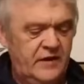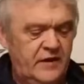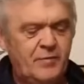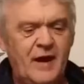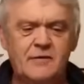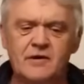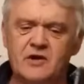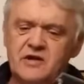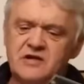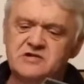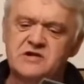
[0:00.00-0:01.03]
and then a
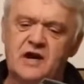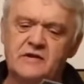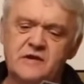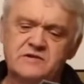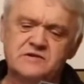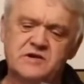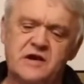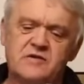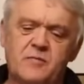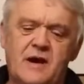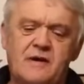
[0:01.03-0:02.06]
bearing on each side. These are
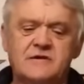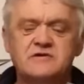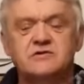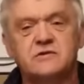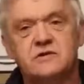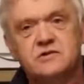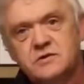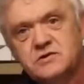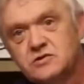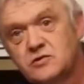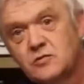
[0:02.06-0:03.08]
skater bearings, so they're
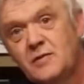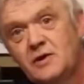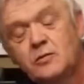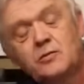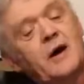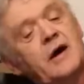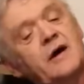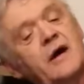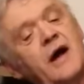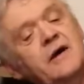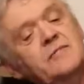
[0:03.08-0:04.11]
22mm
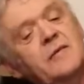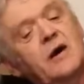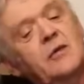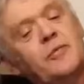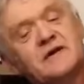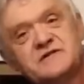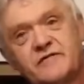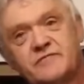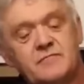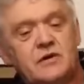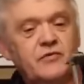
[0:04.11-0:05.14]
by 8mm by
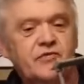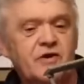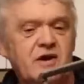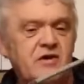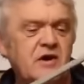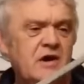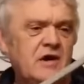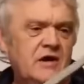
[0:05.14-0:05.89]
7mm thick,